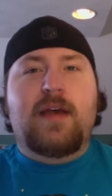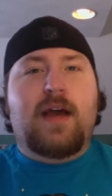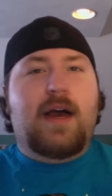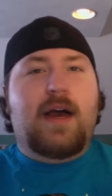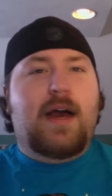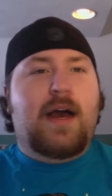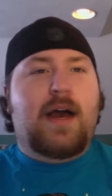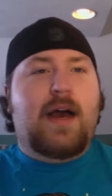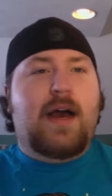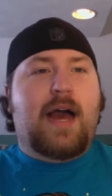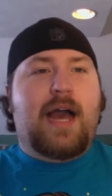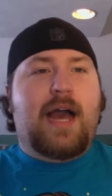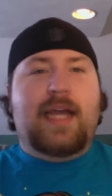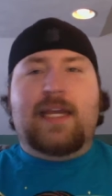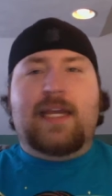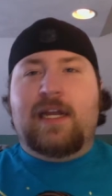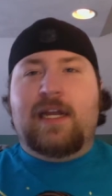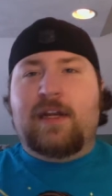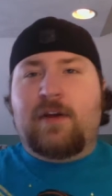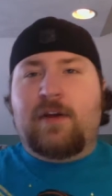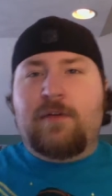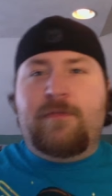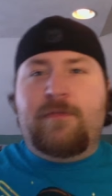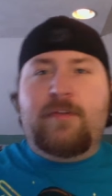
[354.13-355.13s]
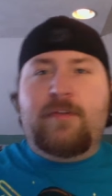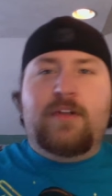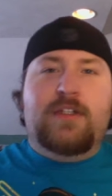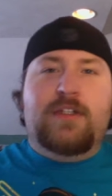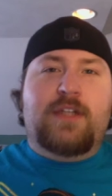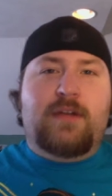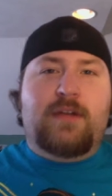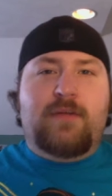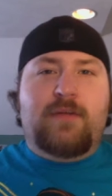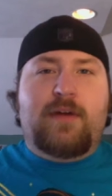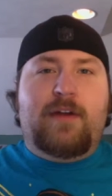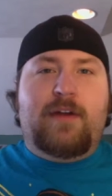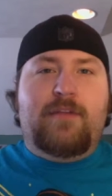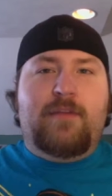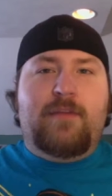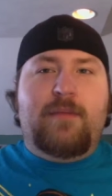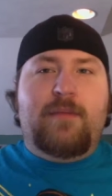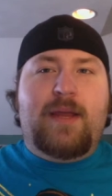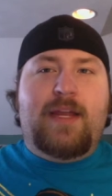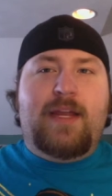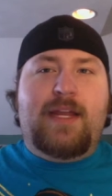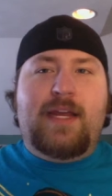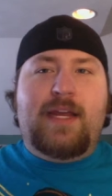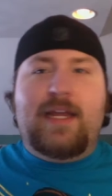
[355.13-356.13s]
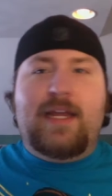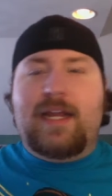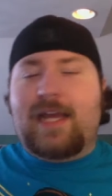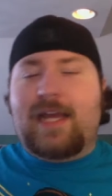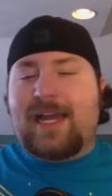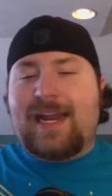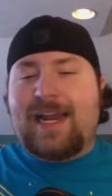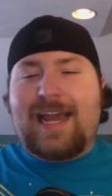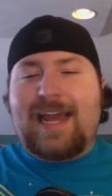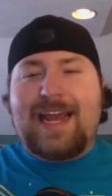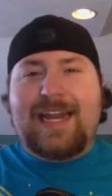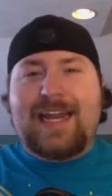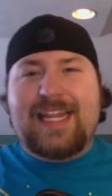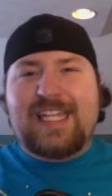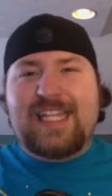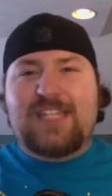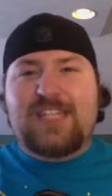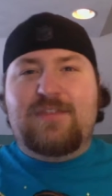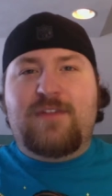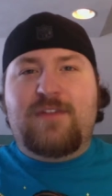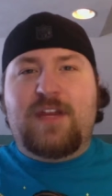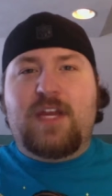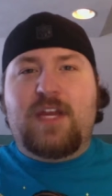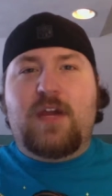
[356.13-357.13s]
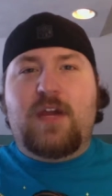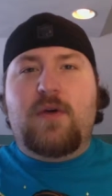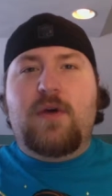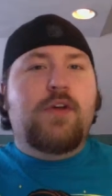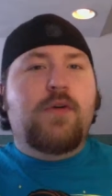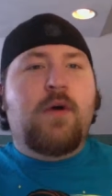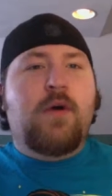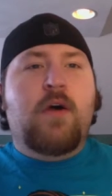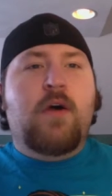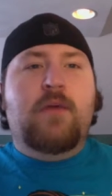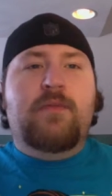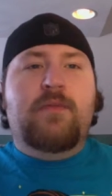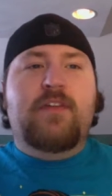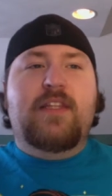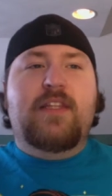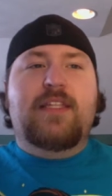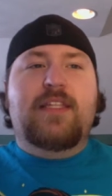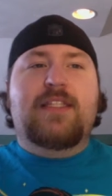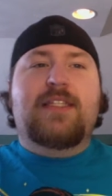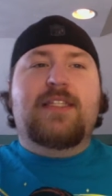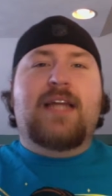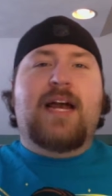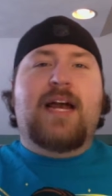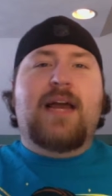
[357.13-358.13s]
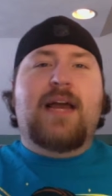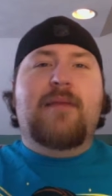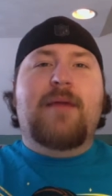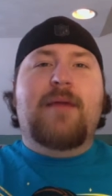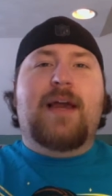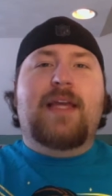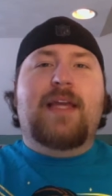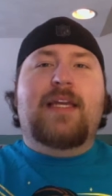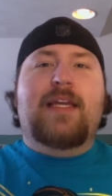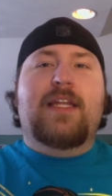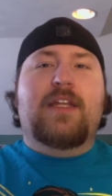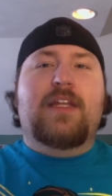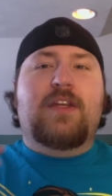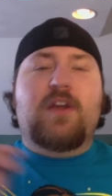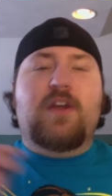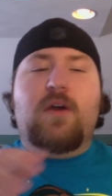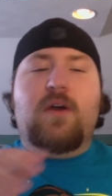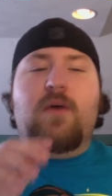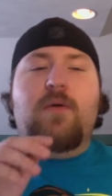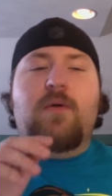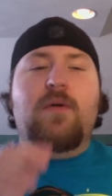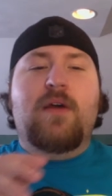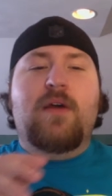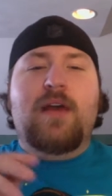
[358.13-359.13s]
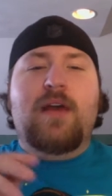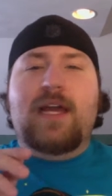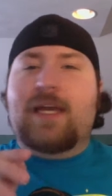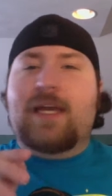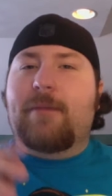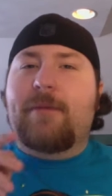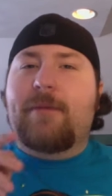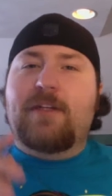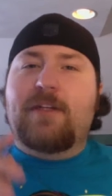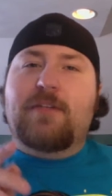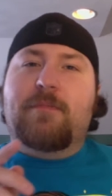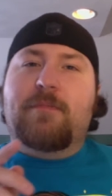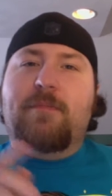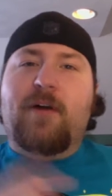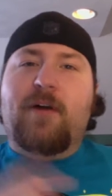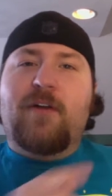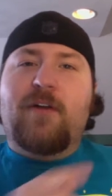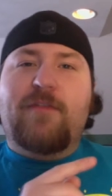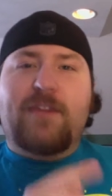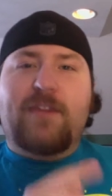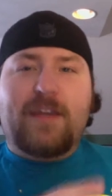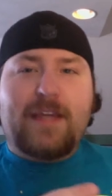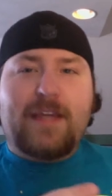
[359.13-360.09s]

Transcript: Uh, I got to go finish, get ready for Mania, and I got to edit this video. Hopefully this time I can go, I can pitch a perfect